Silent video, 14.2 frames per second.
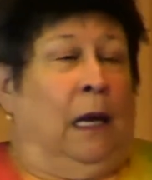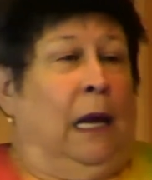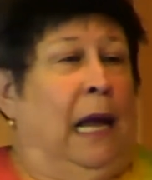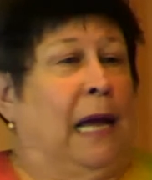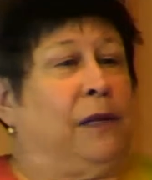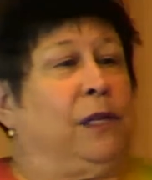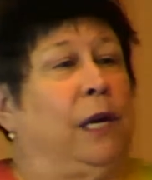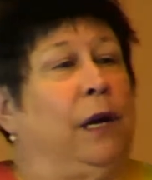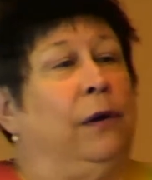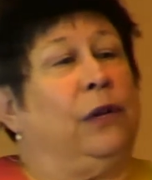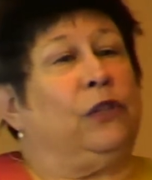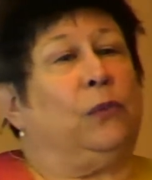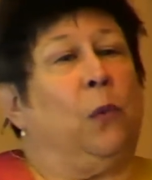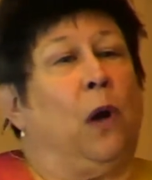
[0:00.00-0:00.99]
At
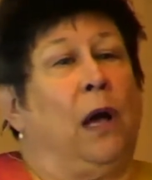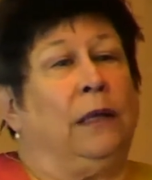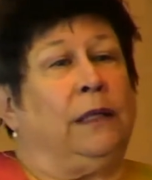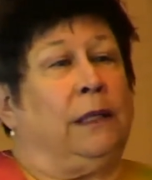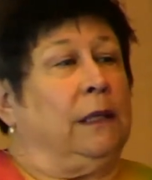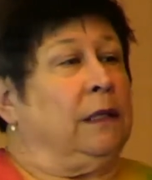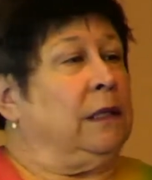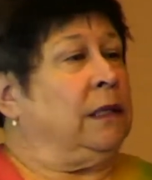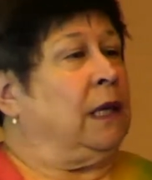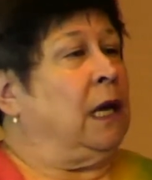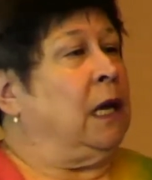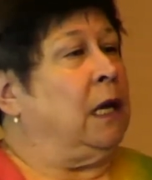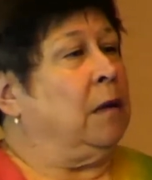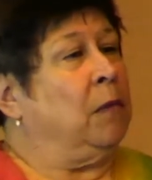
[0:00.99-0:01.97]
Terry Swanson's
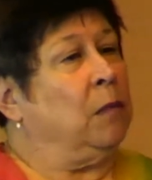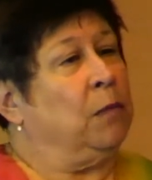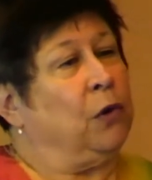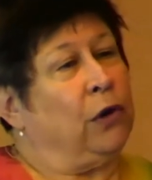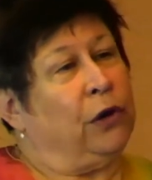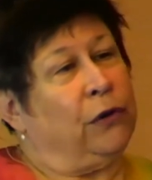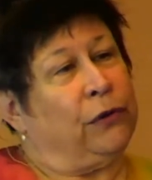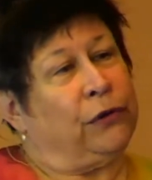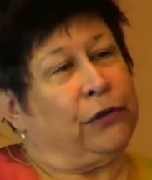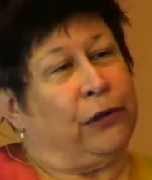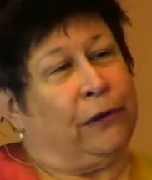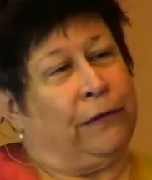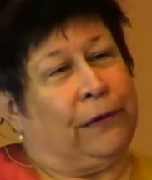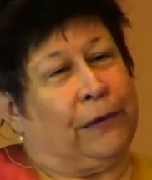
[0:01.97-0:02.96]
memorial
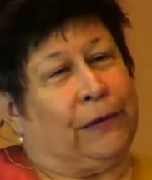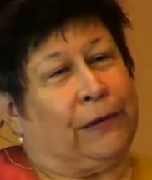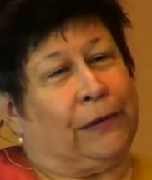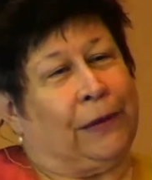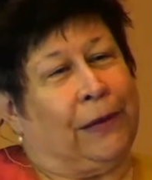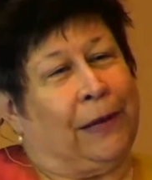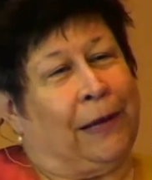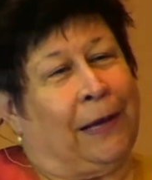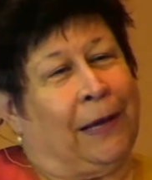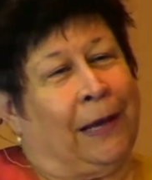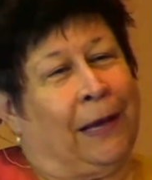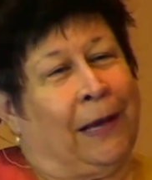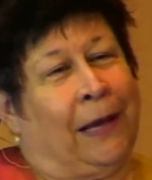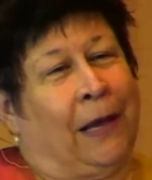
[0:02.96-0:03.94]
service,
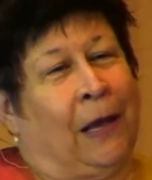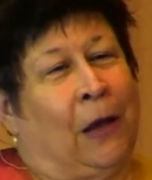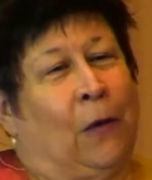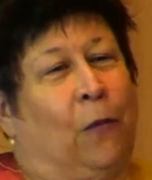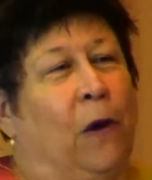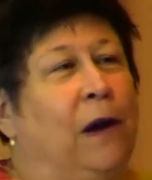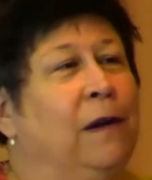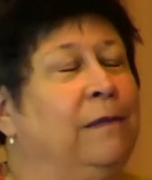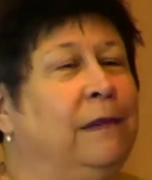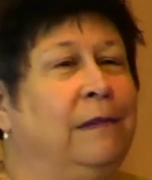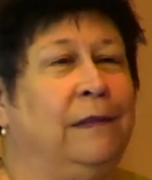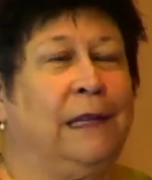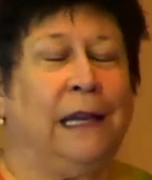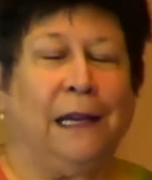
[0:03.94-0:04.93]
one of the
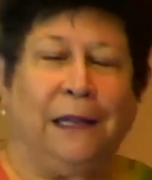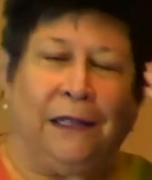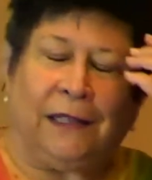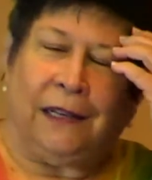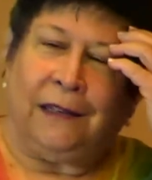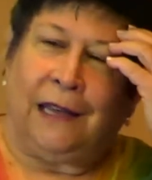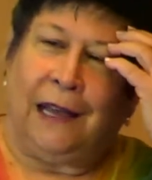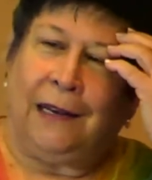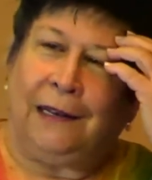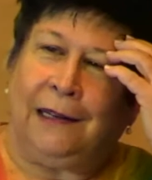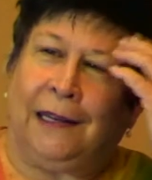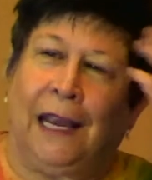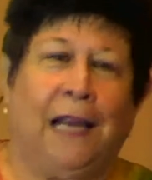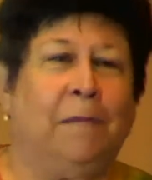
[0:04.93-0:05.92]
things that
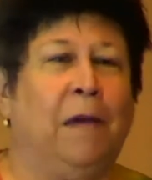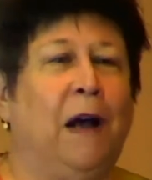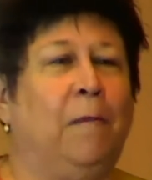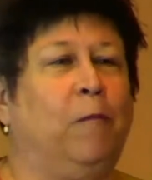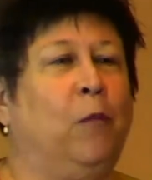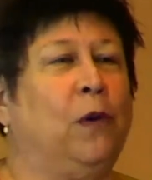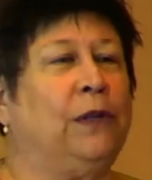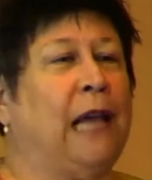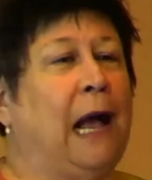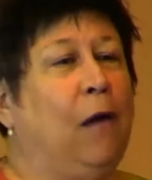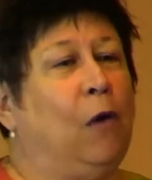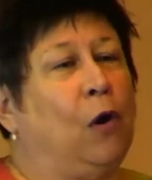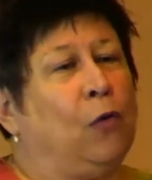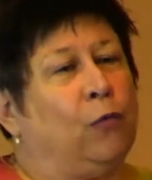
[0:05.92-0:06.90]
came up was
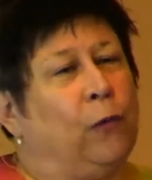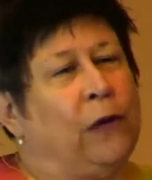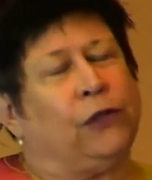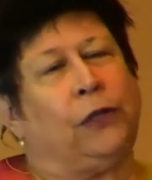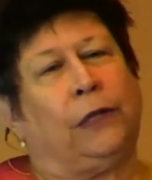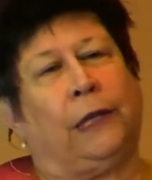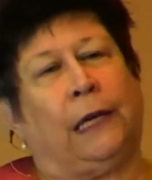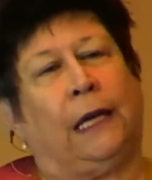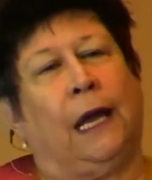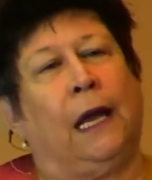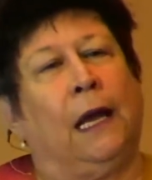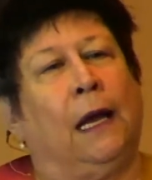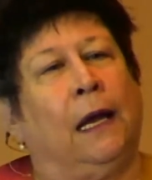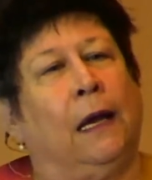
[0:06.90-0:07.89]
how originally,
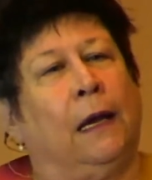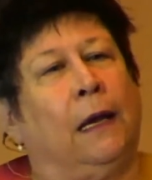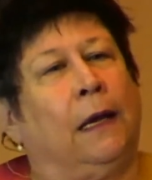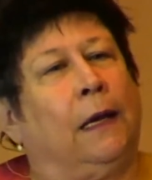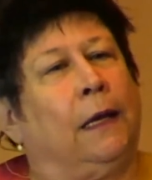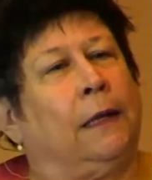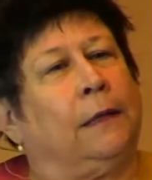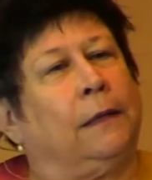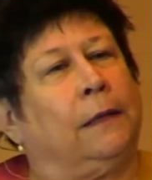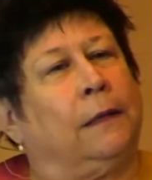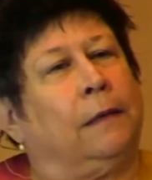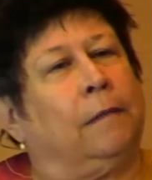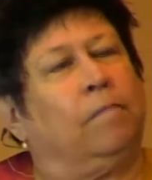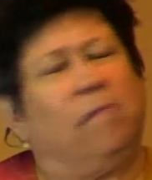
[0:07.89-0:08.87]

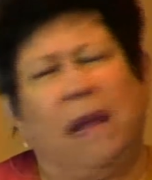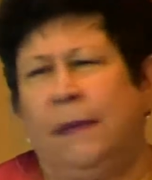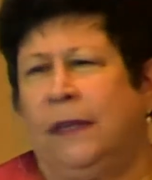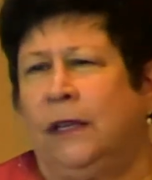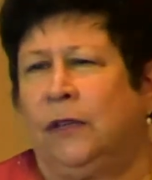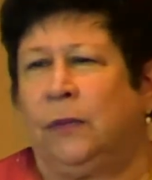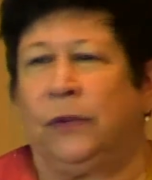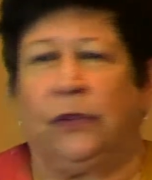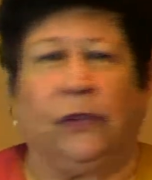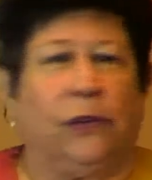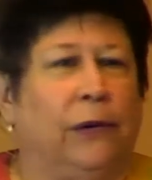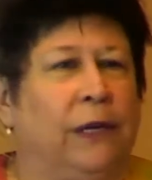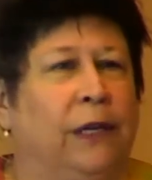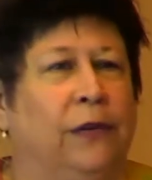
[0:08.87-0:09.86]
maybe this was
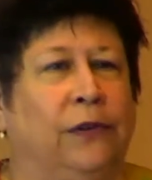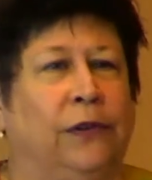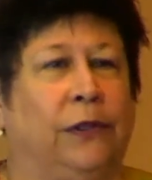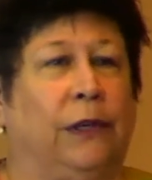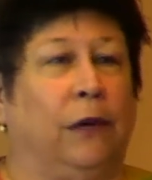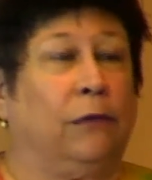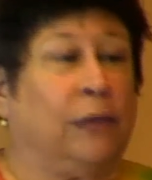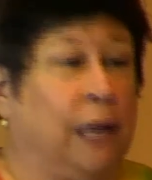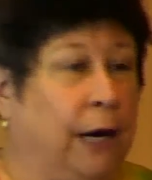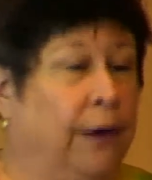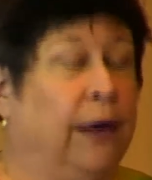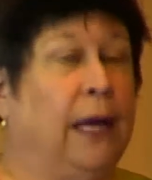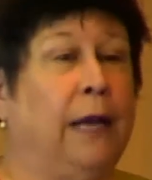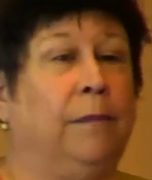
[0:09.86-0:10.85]
30 years ago,
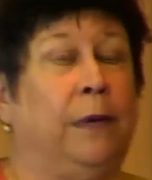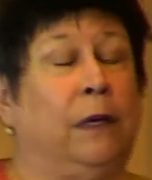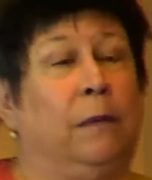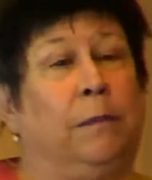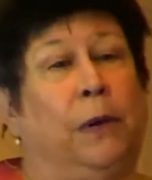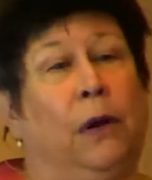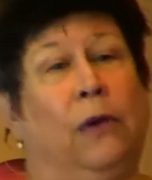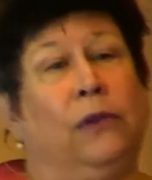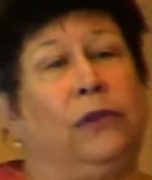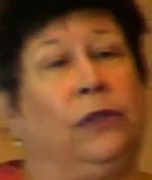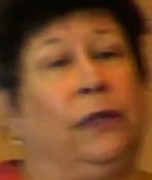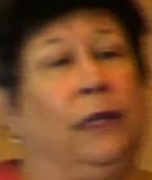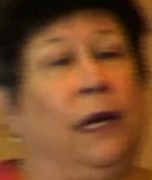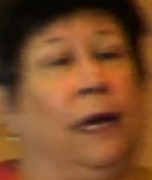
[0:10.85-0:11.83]
Terry had been opposed
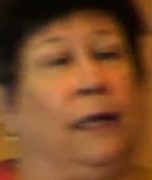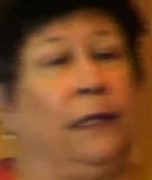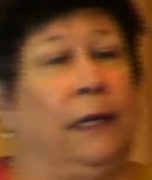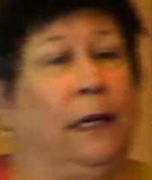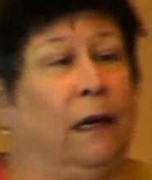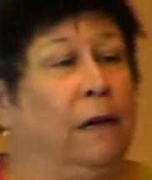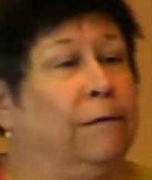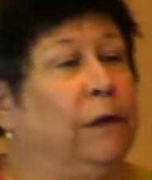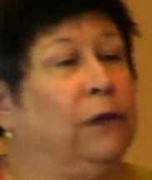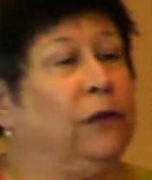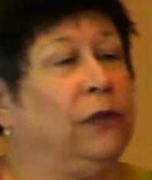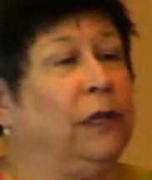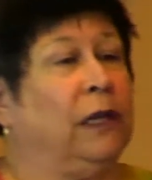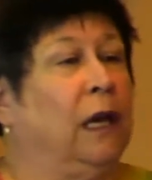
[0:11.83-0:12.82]
to the idea of
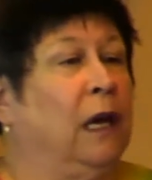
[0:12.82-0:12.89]
using